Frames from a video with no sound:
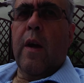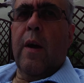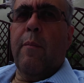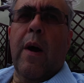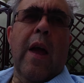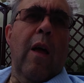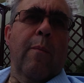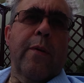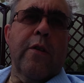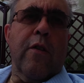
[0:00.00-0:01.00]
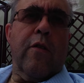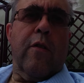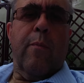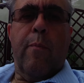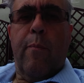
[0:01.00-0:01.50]
it might help you just
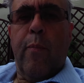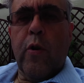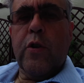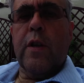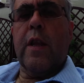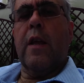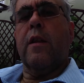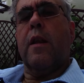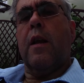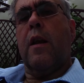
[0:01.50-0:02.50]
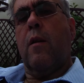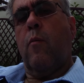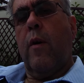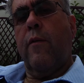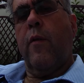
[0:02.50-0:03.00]
push it that
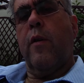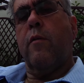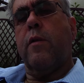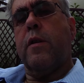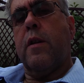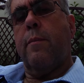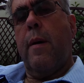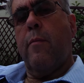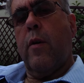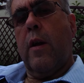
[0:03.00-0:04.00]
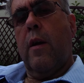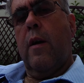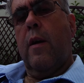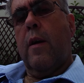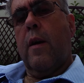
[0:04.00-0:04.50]
little way further into the memory.
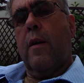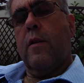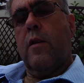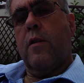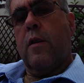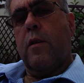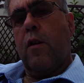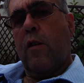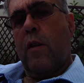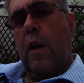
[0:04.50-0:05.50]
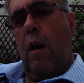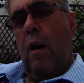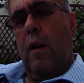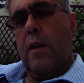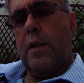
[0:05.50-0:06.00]
Just the
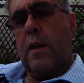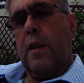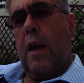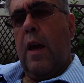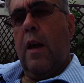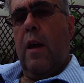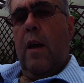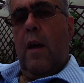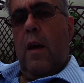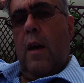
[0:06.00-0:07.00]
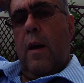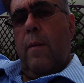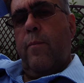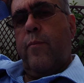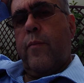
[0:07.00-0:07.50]
highlighting there
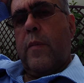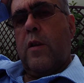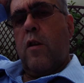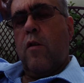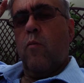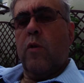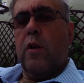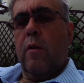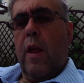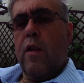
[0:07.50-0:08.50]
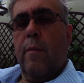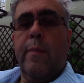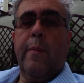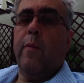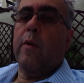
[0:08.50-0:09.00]
just would do that. Some
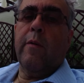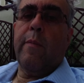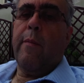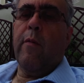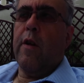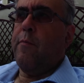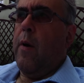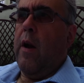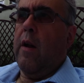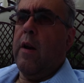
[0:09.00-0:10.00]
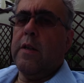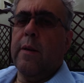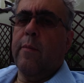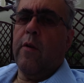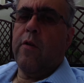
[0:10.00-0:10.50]
people can memorize by
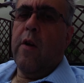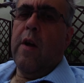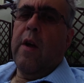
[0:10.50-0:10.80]
highlighting books,